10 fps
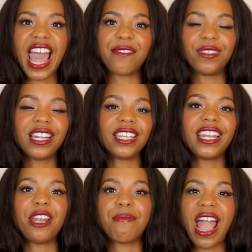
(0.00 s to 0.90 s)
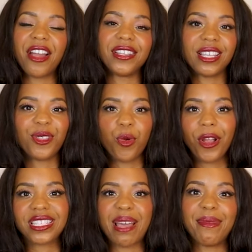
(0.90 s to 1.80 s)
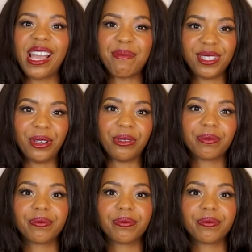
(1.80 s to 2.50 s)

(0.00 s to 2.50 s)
I have London and Paris in the works coming up soon.